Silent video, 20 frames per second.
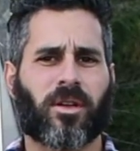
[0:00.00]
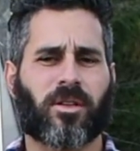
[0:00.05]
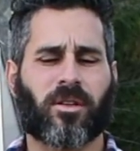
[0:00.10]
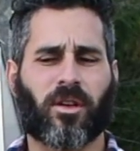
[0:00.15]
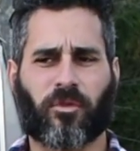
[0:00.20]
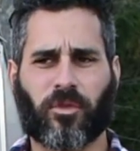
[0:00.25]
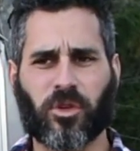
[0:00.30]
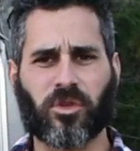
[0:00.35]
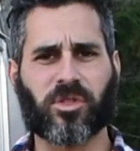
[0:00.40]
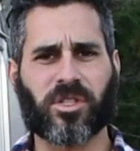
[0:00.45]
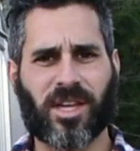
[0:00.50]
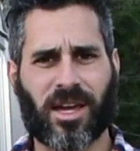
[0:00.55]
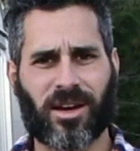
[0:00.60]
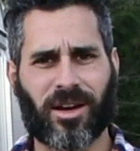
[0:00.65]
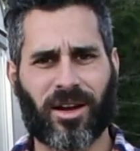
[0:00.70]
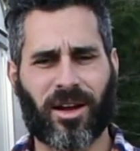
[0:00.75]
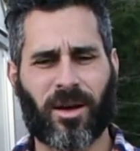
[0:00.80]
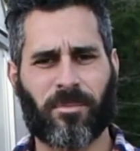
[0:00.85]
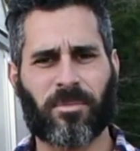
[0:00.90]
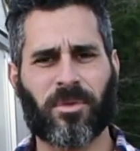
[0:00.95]
If you set
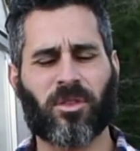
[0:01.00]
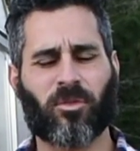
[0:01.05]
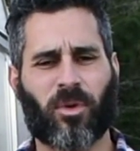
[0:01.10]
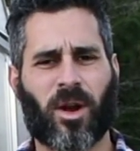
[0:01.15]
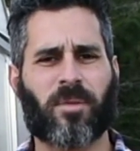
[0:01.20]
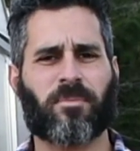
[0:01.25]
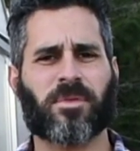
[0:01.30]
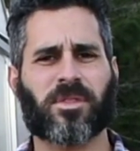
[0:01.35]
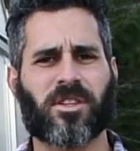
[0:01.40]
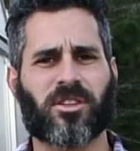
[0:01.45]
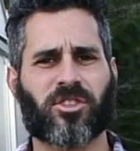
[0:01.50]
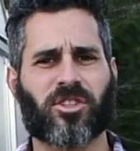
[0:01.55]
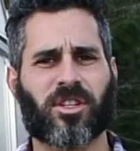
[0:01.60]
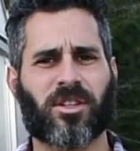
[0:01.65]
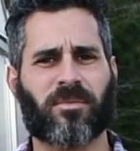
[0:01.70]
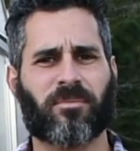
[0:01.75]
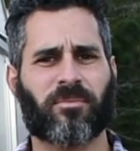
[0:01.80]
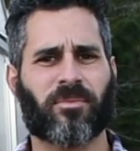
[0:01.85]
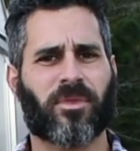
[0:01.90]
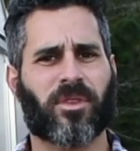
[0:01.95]
it up in the right
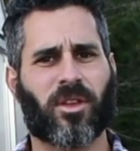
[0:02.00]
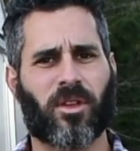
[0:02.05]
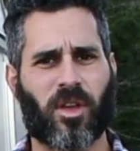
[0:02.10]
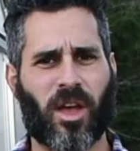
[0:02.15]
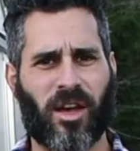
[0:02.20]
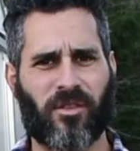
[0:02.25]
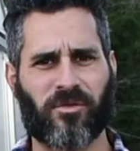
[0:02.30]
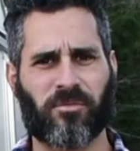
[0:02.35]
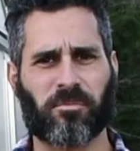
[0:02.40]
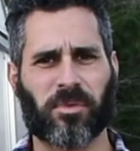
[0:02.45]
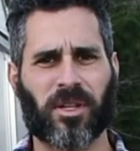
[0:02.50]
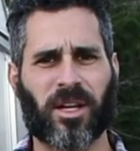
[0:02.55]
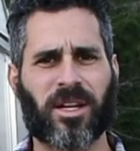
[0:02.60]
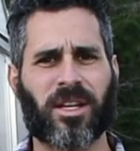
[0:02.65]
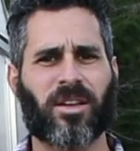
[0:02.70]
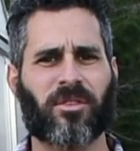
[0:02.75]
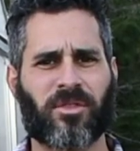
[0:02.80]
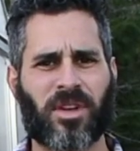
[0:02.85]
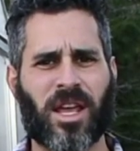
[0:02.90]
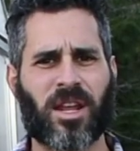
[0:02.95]
position, you have
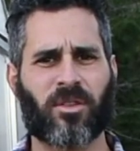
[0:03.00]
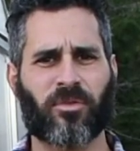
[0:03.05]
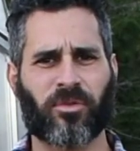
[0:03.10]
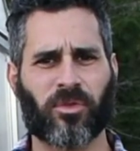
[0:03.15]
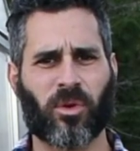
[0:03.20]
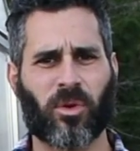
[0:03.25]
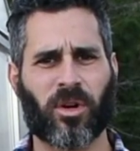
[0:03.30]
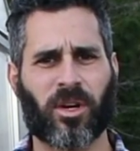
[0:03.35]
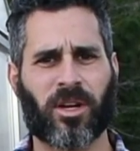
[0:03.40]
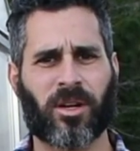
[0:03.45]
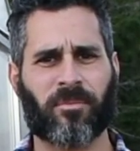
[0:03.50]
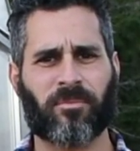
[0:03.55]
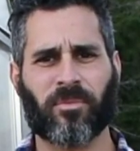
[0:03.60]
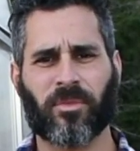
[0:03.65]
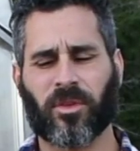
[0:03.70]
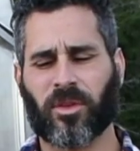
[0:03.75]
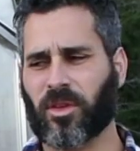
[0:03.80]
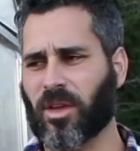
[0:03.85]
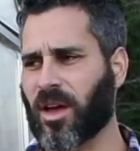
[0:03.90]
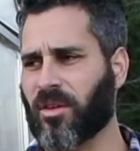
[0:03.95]
plenty of native flora,
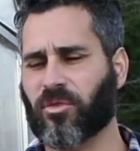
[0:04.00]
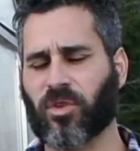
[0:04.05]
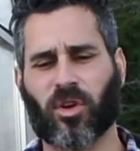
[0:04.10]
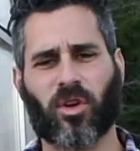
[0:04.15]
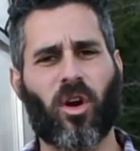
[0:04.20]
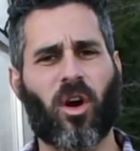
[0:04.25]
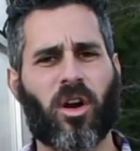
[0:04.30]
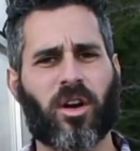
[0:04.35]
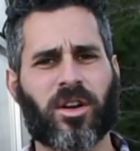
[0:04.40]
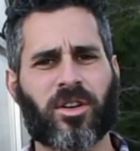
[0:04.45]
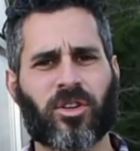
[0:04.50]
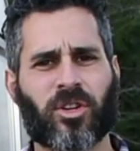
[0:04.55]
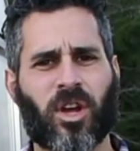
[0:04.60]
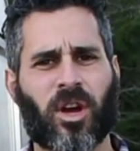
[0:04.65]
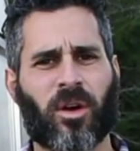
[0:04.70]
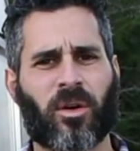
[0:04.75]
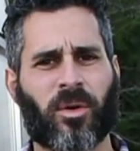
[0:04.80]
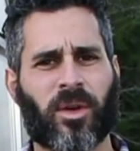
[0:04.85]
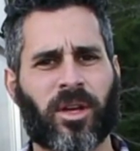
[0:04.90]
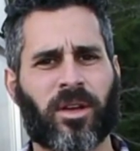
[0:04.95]
you have your garden
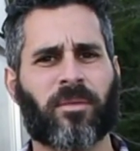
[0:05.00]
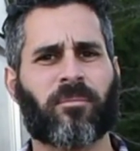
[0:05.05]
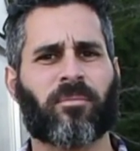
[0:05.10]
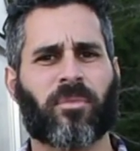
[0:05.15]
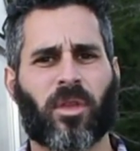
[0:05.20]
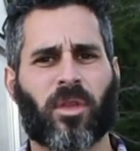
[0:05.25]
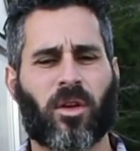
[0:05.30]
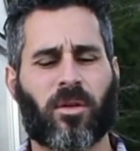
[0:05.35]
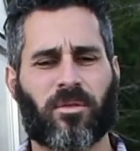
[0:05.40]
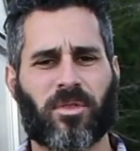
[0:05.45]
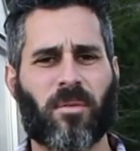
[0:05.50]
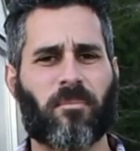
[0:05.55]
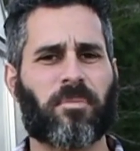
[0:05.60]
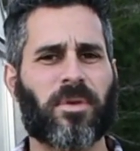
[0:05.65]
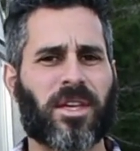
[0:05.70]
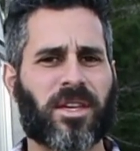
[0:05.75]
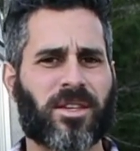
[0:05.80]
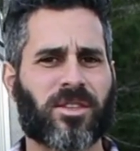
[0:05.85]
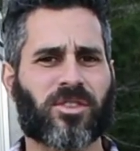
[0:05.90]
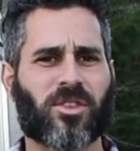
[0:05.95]
going. The
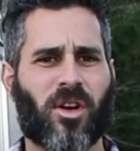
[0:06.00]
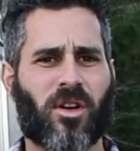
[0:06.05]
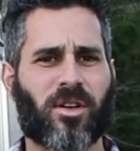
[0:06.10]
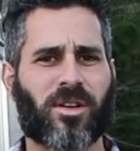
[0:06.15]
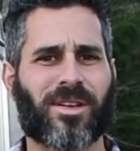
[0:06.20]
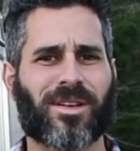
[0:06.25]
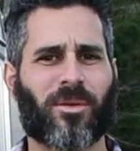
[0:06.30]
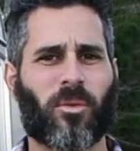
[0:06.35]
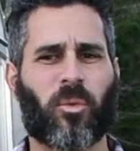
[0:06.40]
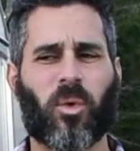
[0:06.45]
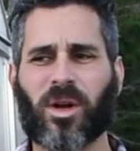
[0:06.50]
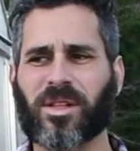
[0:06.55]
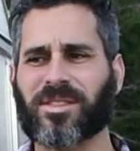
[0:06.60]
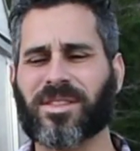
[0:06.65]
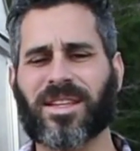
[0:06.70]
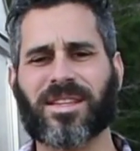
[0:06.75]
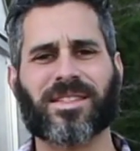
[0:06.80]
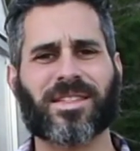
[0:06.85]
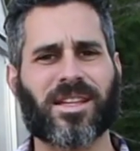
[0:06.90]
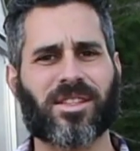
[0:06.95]
bees, once
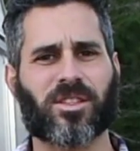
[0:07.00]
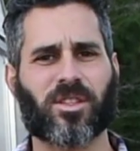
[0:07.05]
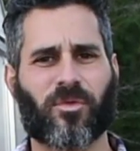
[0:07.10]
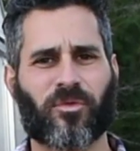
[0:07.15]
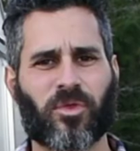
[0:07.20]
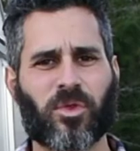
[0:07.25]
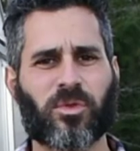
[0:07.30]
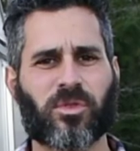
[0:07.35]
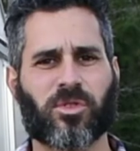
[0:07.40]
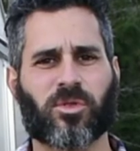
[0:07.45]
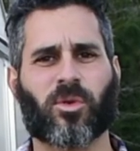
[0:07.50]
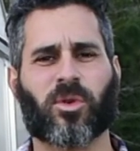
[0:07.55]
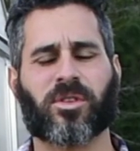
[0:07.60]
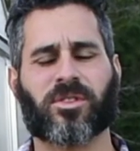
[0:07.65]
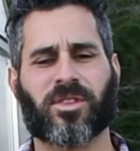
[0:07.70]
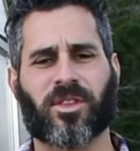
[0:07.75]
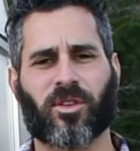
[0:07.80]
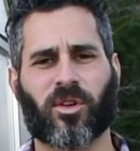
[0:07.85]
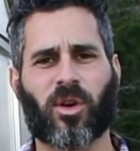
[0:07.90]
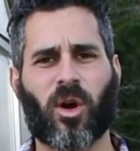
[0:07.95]
they sense a food source,
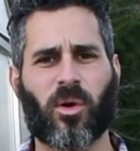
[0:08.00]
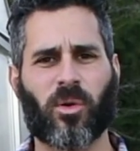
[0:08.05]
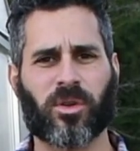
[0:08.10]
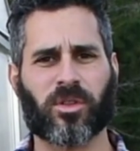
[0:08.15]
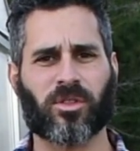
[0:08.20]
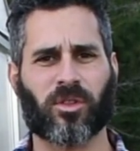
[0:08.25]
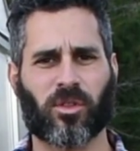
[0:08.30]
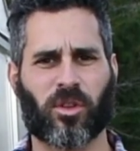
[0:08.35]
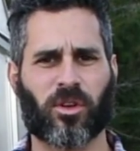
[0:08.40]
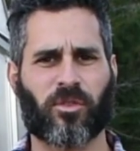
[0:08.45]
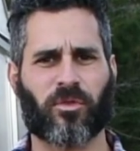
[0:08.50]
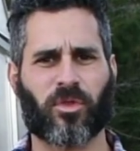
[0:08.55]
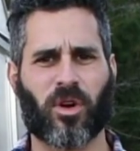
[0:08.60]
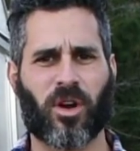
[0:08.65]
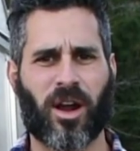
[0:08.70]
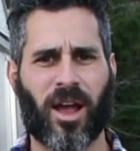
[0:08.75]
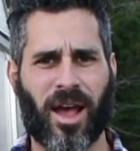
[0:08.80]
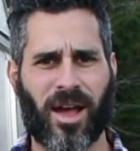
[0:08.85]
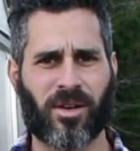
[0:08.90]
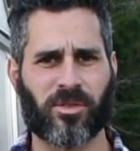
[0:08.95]
they're going to look for
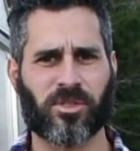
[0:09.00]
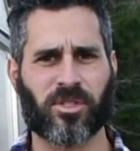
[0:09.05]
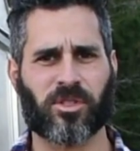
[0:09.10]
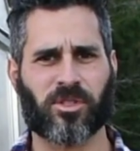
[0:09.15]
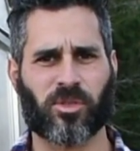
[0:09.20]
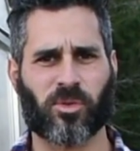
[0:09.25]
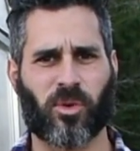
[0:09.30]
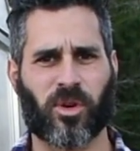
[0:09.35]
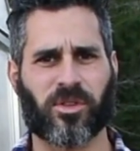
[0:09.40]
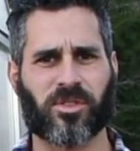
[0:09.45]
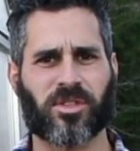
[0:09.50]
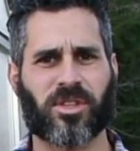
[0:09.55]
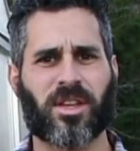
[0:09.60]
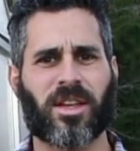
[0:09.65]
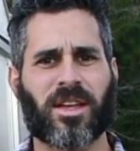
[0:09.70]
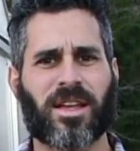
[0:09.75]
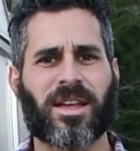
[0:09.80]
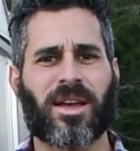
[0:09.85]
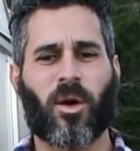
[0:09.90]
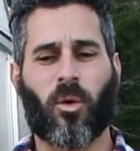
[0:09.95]
a housing source.
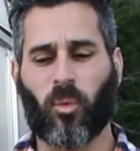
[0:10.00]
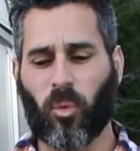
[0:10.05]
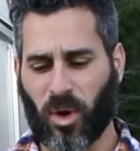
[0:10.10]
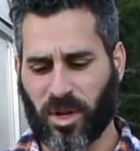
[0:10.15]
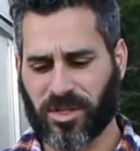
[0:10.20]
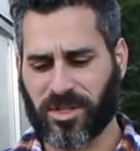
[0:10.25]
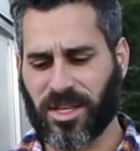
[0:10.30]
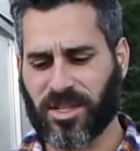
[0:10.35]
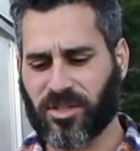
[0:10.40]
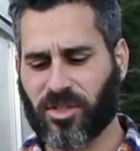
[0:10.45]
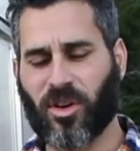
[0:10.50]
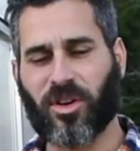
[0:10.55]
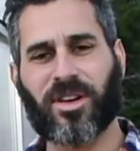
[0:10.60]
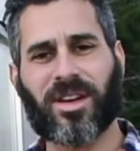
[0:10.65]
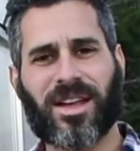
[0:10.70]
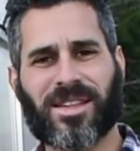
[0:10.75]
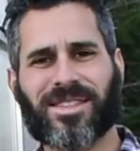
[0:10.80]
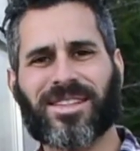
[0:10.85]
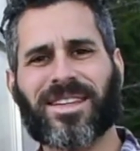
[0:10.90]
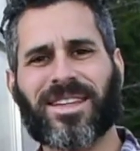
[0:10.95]
Once they start
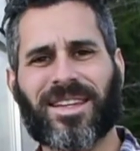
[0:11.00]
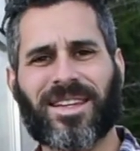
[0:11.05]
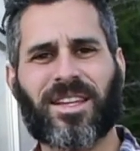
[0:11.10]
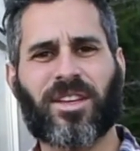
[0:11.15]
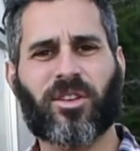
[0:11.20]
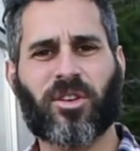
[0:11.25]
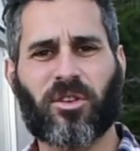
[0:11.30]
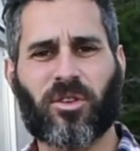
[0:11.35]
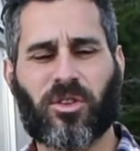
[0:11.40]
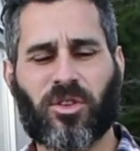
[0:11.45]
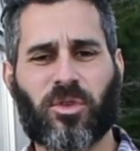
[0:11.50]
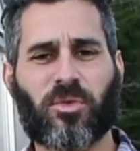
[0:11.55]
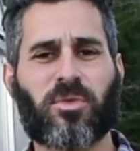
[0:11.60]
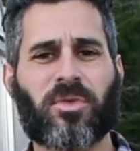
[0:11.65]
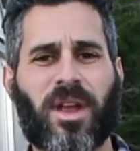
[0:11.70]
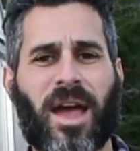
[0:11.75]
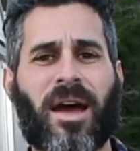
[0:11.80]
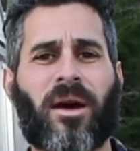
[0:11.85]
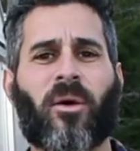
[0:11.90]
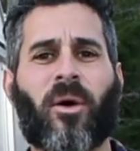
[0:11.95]
nesting in here, you
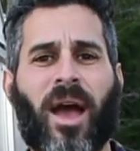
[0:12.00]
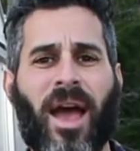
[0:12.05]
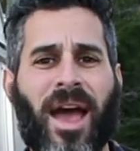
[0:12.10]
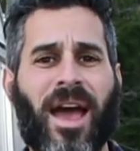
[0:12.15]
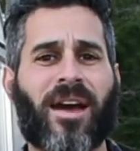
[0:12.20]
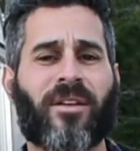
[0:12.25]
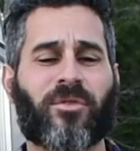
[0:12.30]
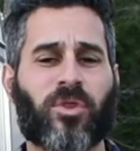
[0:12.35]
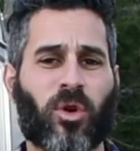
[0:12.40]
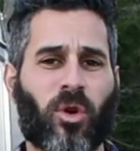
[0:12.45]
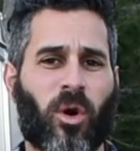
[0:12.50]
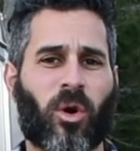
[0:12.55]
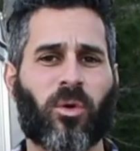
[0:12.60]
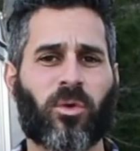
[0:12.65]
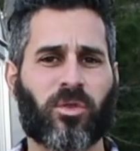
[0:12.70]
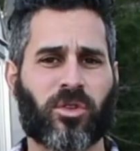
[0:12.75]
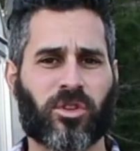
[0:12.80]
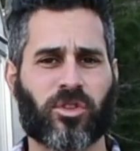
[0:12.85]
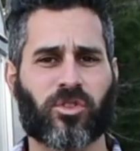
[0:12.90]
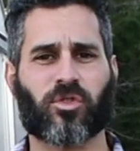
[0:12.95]
now have your
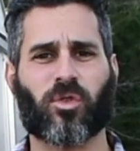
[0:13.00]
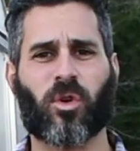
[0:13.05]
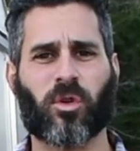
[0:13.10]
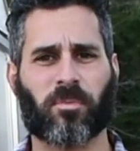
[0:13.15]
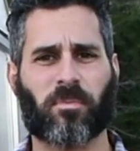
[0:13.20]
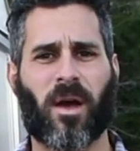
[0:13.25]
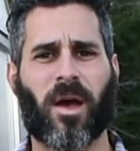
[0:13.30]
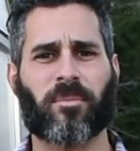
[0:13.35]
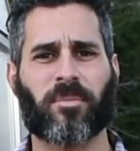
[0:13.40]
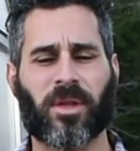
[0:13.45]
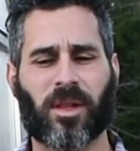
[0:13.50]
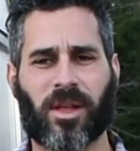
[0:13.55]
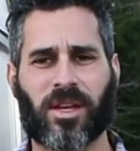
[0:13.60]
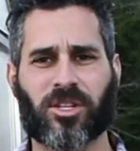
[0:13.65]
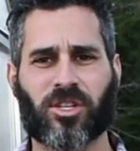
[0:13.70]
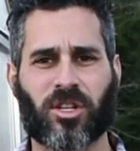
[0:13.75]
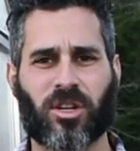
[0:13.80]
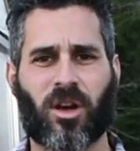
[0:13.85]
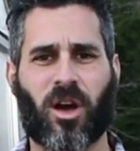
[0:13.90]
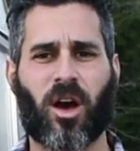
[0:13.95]
own controlled
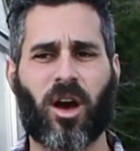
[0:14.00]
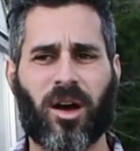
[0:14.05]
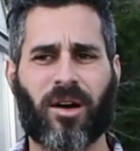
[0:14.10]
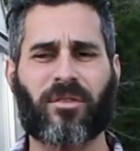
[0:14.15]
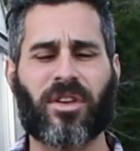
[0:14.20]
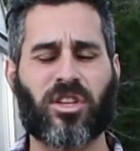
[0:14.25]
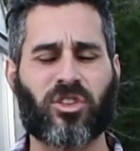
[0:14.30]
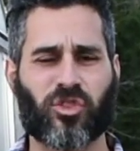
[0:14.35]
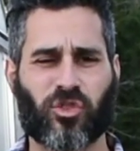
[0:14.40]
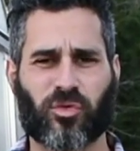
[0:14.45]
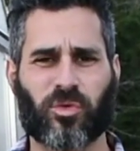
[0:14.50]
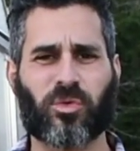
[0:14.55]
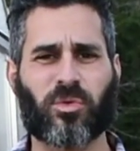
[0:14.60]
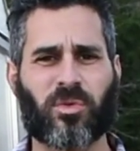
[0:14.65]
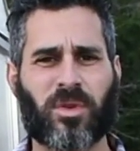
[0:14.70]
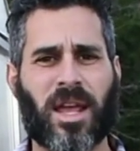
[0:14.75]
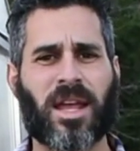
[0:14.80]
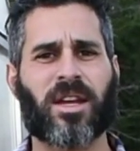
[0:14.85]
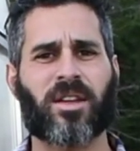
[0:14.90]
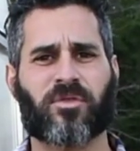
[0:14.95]
population of a true
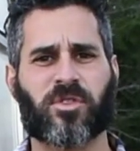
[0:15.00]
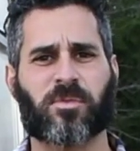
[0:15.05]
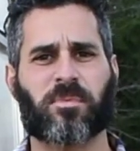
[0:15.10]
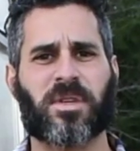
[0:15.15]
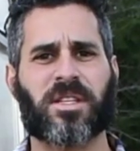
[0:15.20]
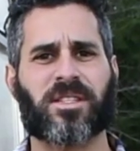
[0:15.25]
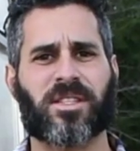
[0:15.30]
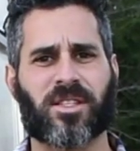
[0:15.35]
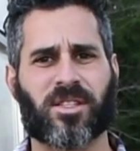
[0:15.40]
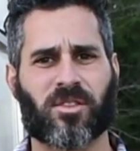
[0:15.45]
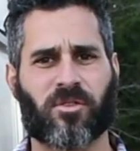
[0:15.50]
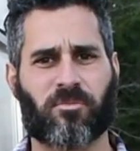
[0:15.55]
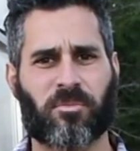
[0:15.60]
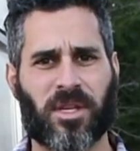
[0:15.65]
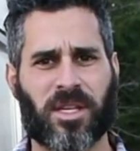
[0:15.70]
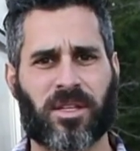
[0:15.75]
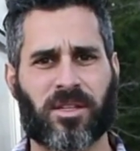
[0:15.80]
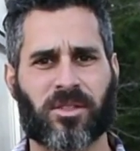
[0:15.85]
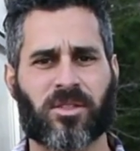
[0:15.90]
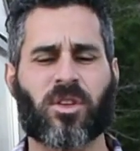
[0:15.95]
native species of
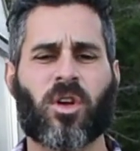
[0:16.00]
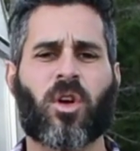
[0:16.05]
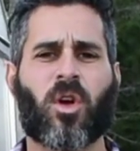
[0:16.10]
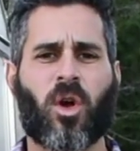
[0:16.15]
bees.